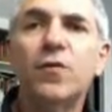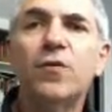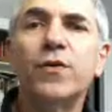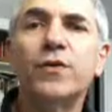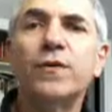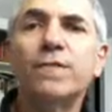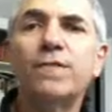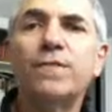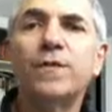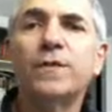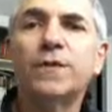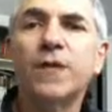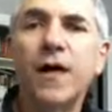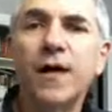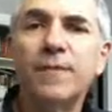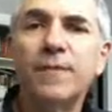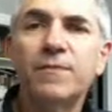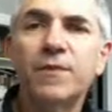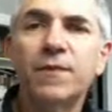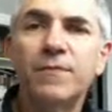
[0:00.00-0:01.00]
the different
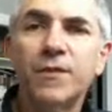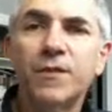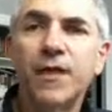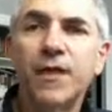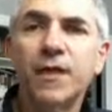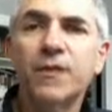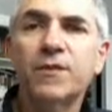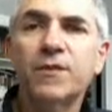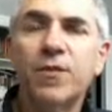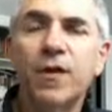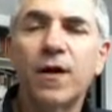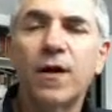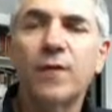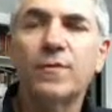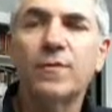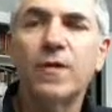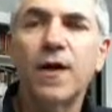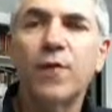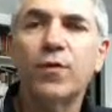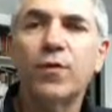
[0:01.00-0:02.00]
types of sex
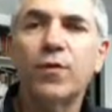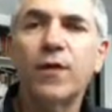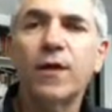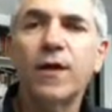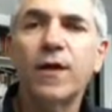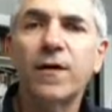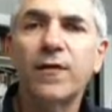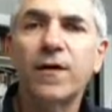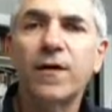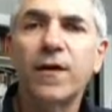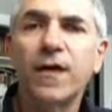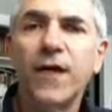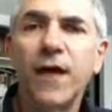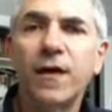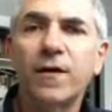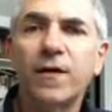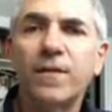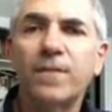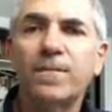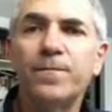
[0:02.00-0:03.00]
crimes that were carried
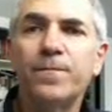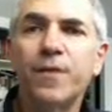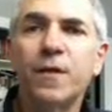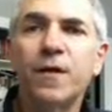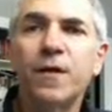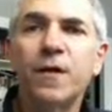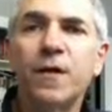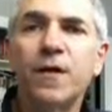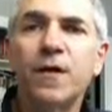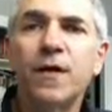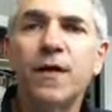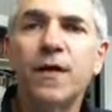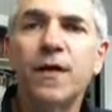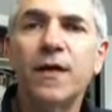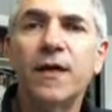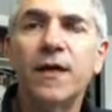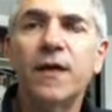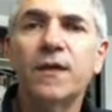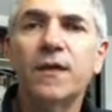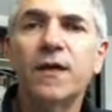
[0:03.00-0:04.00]
out
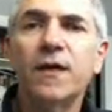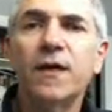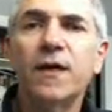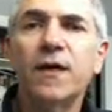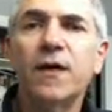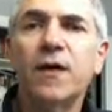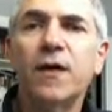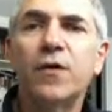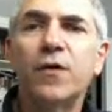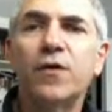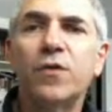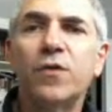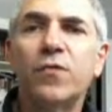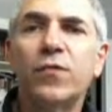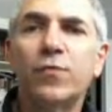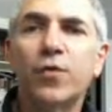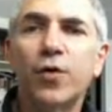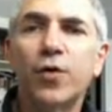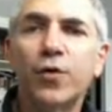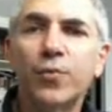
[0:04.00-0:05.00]
and who
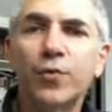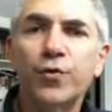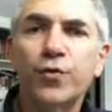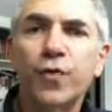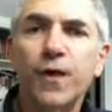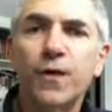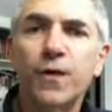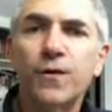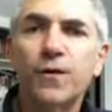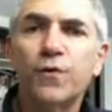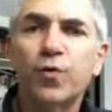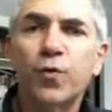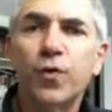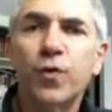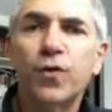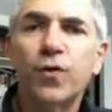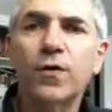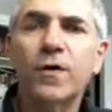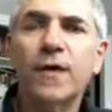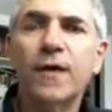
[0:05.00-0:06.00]
the perpetrators
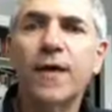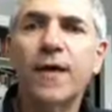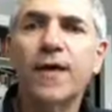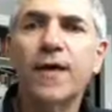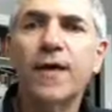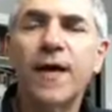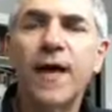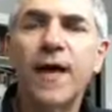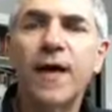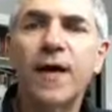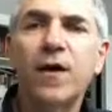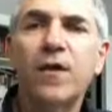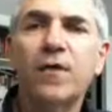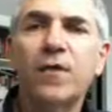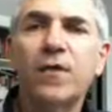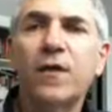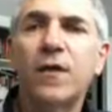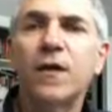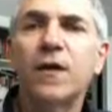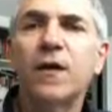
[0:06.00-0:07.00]
were and
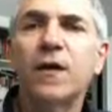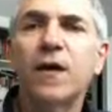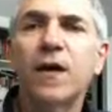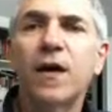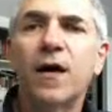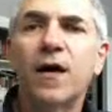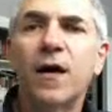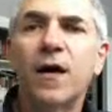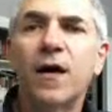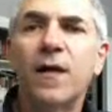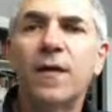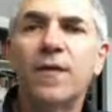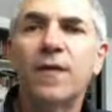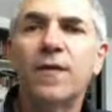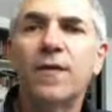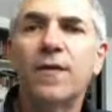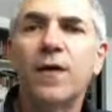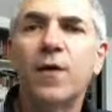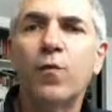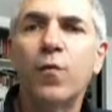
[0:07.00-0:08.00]
how
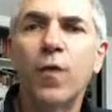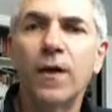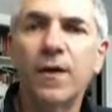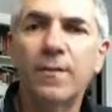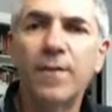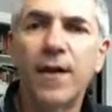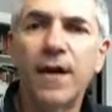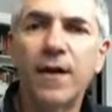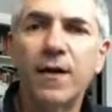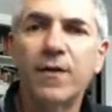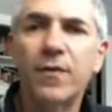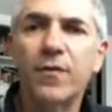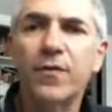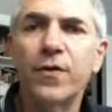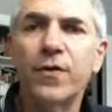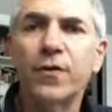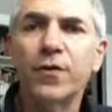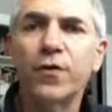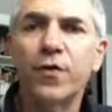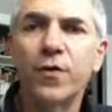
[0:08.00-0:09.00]
they went about
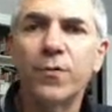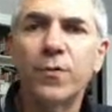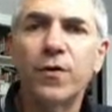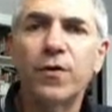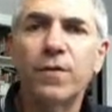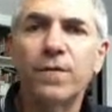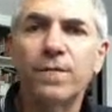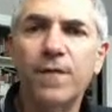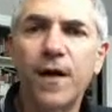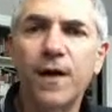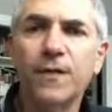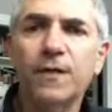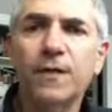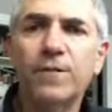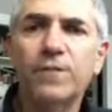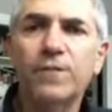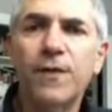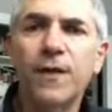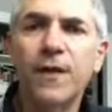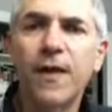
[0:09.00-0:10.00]
their criminal
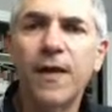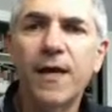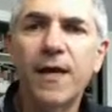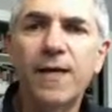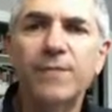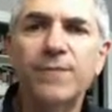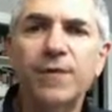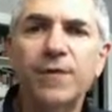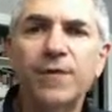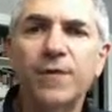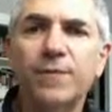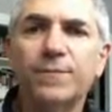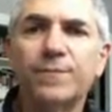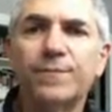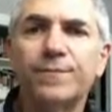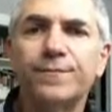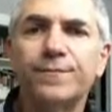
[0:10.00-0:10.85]
violent behavior.